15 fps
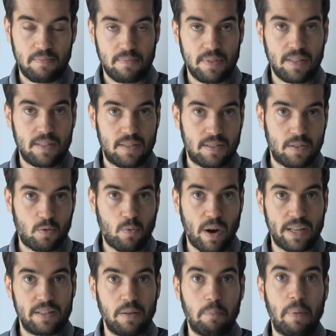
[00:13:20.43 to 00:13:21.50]
It's
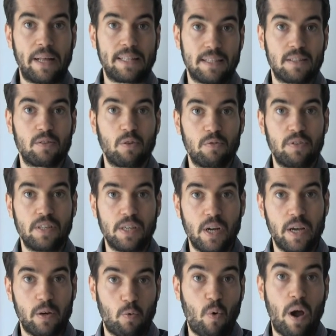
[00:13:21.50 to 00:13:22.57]
quite dependent on the
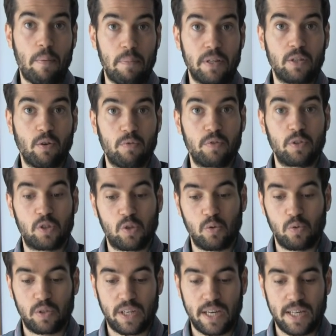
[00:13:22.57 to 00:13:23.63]
equipment of the
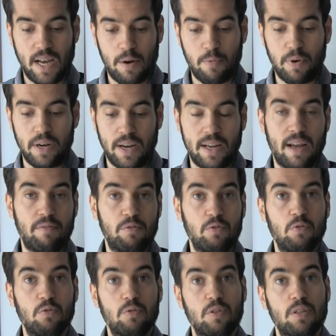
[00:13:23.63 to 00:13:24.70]
schools. I have to
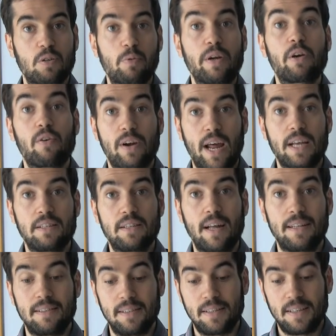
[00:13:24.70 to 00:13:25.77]
recognize
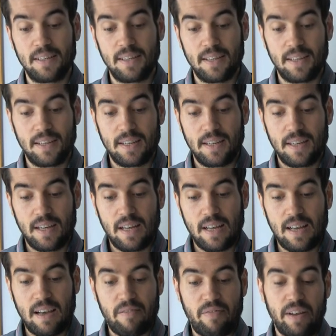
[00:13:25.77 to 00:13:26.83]
that.
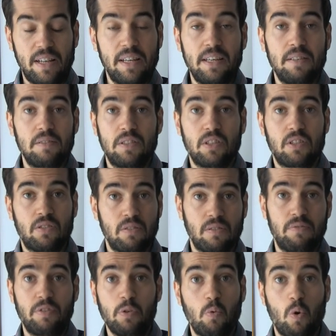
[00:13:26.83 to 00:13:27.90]
And finally, just a
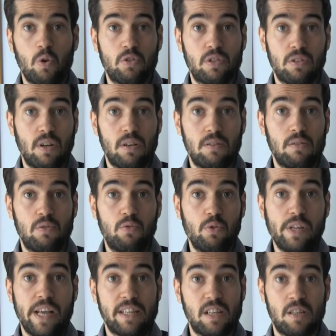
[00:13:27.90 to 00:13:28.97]
few words to
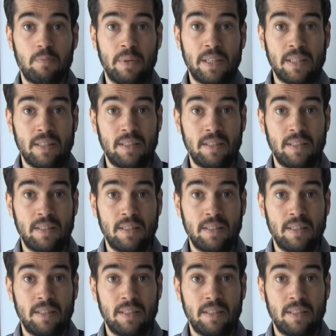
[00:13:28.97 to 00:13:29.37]
the assessment.